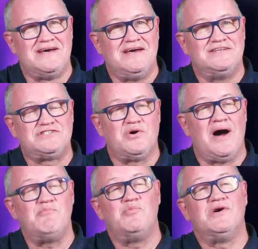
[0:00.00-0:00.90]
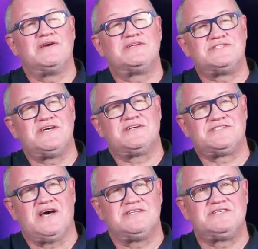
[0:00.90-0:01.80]
And so I'm willing to set
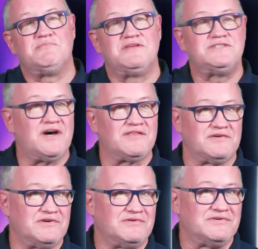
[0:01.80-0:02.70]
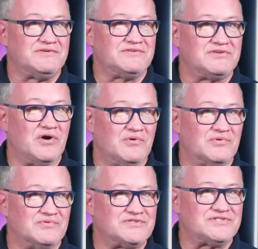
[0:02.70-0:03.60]
aside some of these other
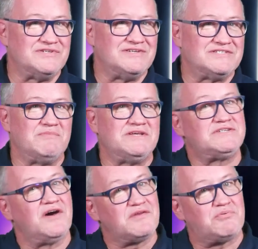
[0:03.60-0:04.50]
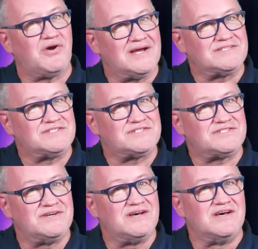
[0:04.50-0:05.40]
goals, some of these other
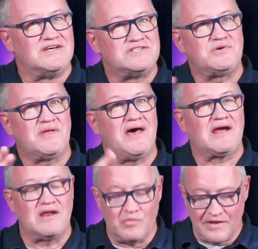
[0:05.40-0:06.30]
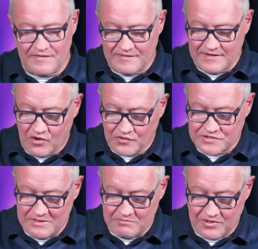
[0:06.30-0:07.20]
prizes, so that I can win the
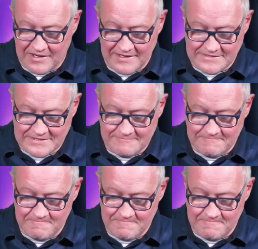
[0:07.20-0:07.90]
ultimate prize.